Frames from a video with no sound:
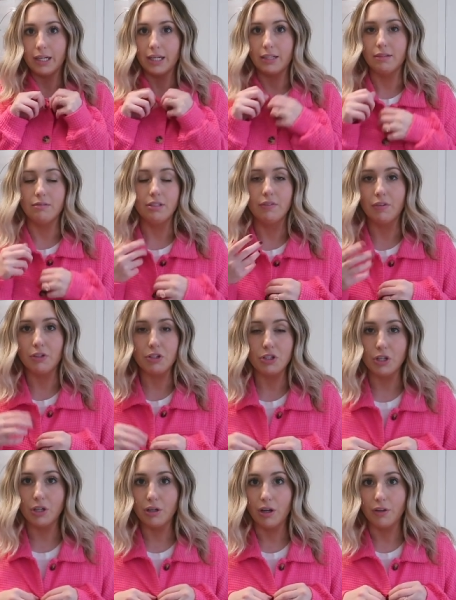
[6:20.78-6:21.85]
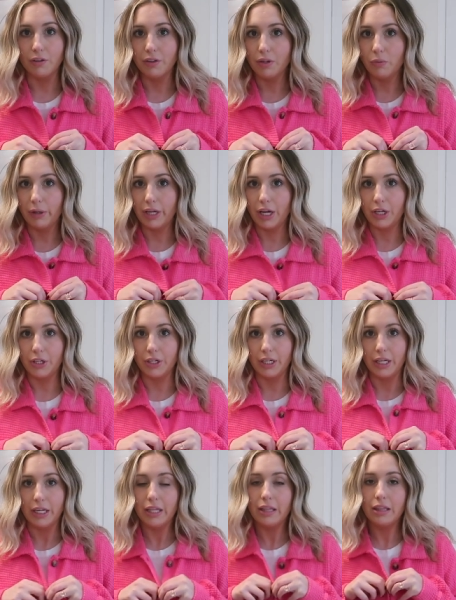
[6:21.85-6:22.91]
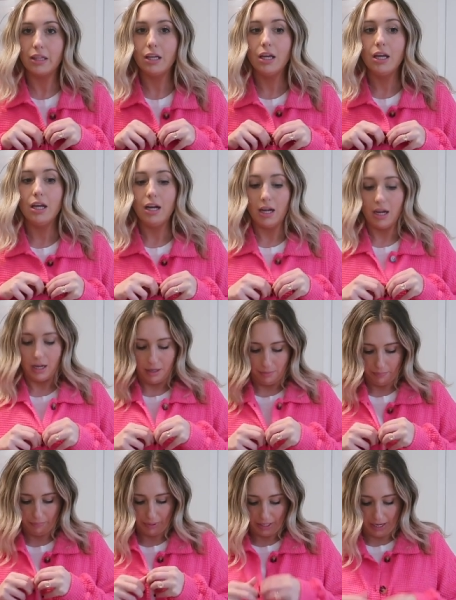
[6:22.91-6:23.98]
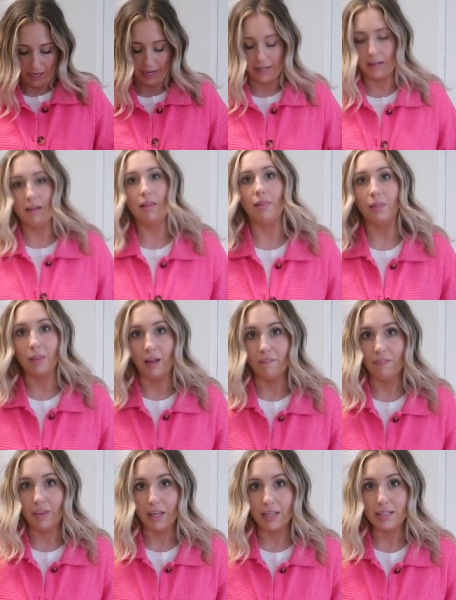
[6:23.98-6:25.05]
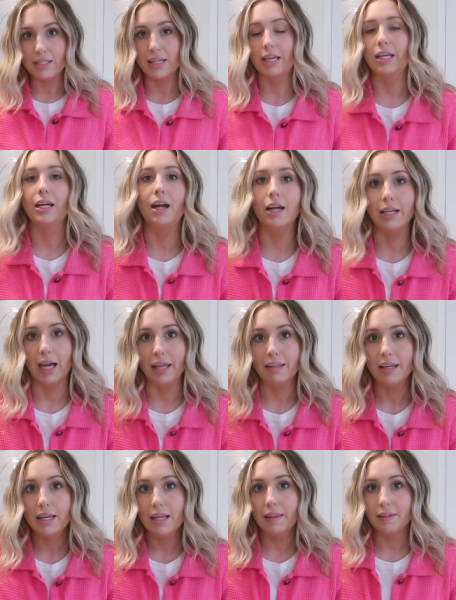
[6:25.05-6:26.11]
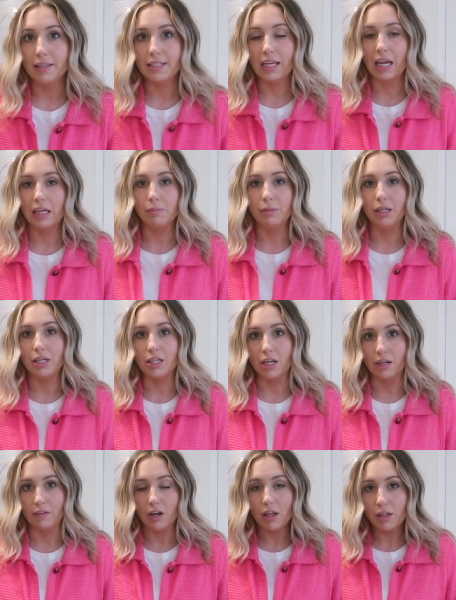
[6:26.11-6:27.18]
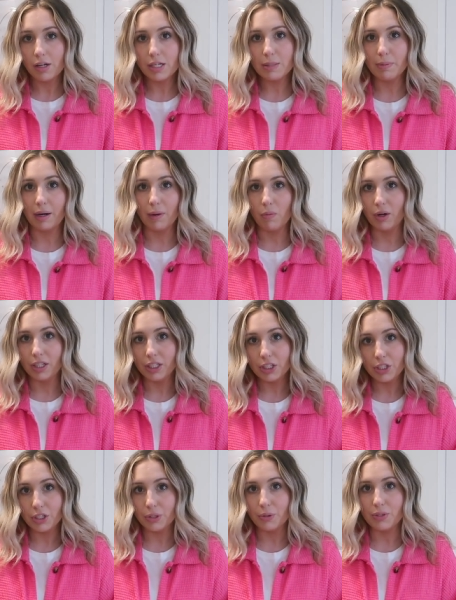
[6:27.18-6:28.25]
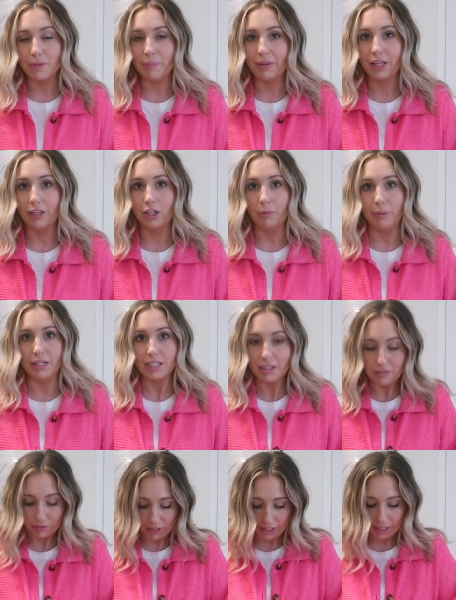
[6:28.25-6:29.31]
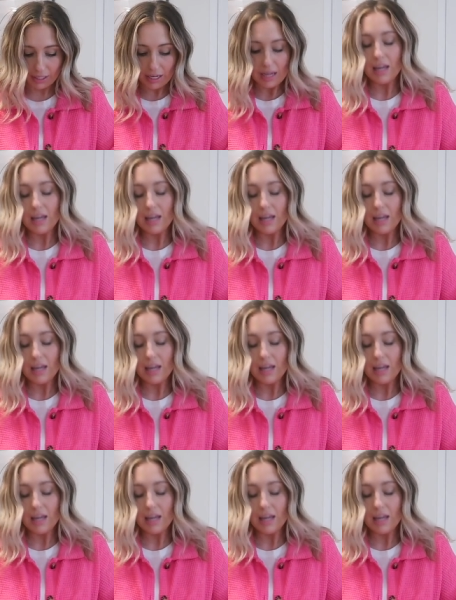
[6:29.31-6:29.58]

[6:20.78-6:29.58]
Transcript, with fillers: like a different shirt other than white underneath. Um, but I love this. And again, this came in a ton of colors, but I wanted to do something a little bit different.